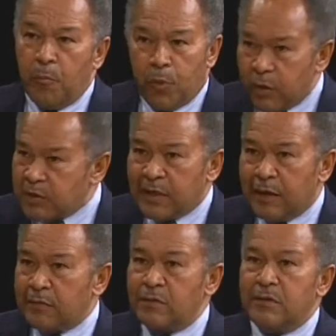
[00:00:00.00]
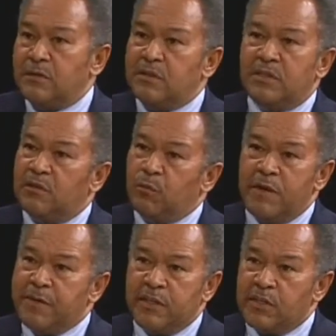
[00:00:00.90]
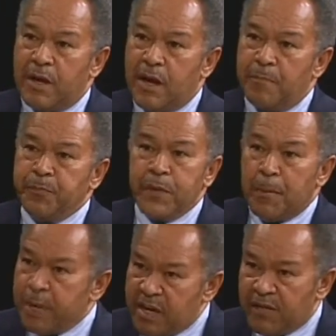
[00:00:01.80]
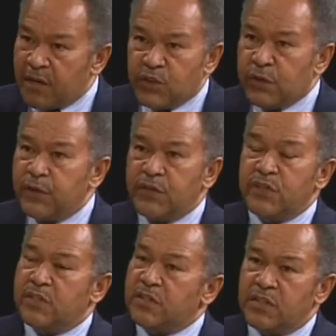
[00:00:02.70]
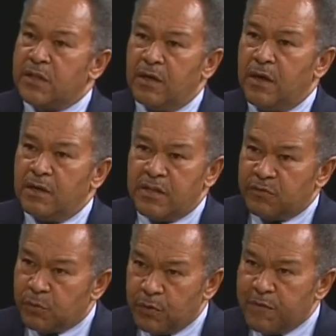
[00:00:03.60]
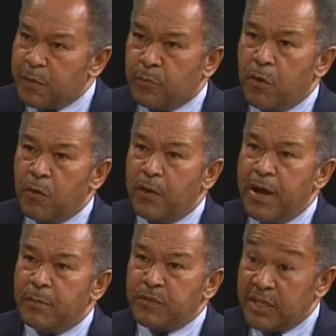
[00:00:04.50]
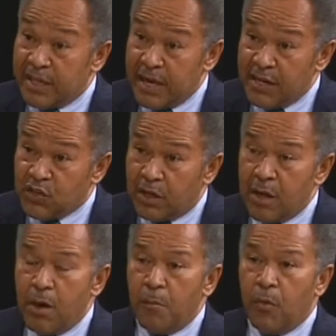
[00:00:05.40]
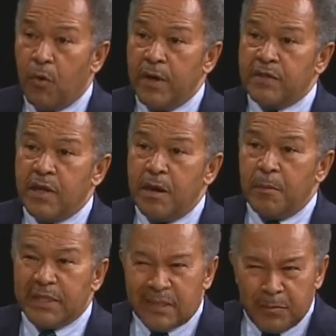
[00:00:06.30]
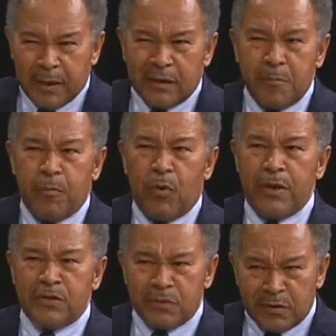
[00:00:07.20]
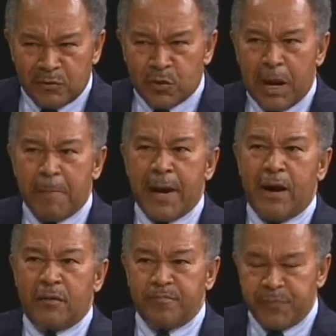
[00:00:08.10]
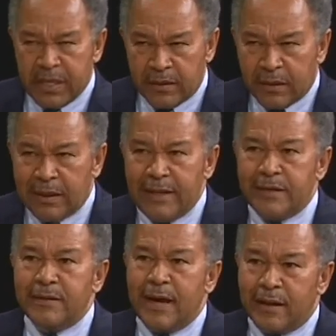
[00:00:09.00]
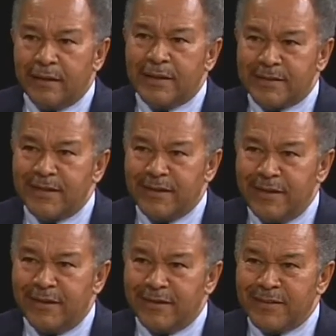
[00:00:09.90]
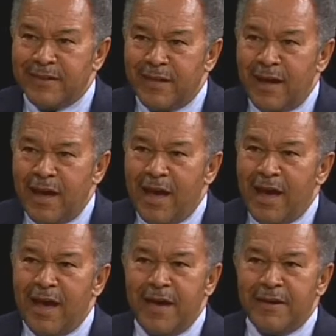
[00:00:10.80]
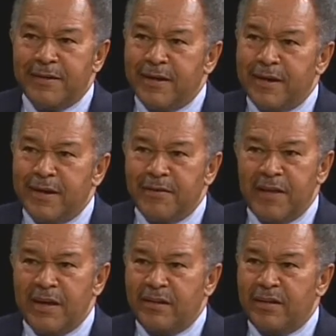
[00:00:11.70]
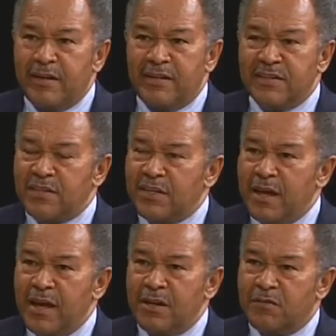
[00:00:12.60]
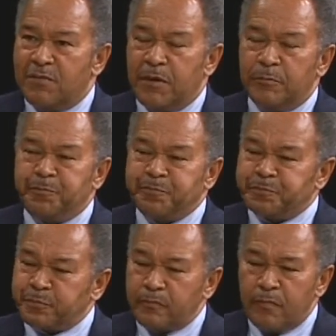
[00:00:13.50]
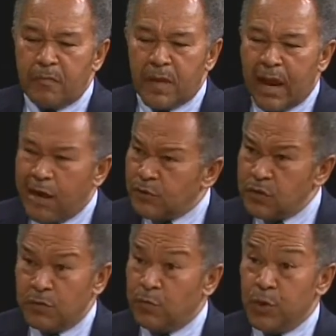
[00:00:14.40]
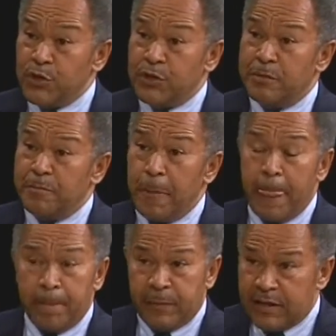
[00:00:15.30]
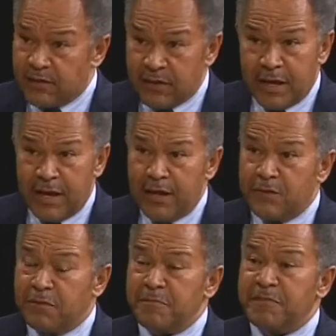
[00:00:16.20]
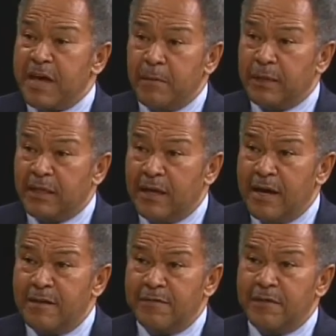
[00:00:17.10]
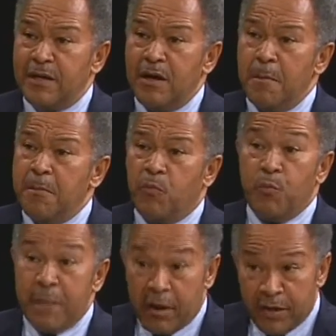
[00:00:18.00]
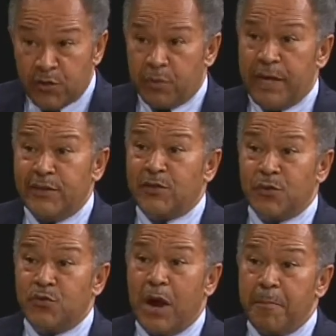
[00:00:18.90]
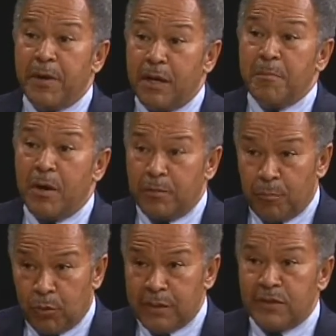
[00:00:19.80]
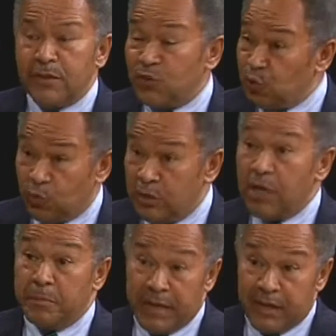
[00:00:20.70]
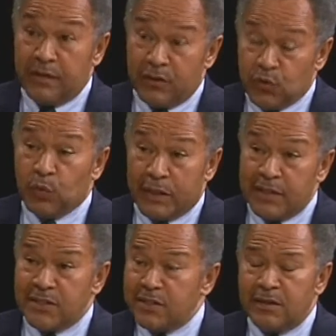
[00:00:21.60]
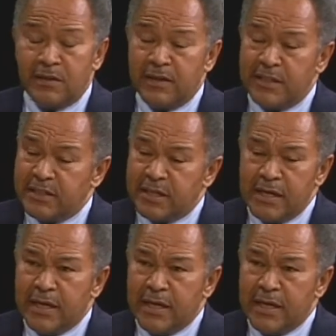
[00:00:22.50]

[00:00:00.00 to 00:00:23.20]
Boy Scouts does a terrific job. Many of our churches and synagogues have terrific programs engaging boys, but typically boys sort of drop out in the late adolescent years, and they disengage from houses of worship, disengage from family life. Marriage rates are dropping among boys and young men in their 20s and 30s.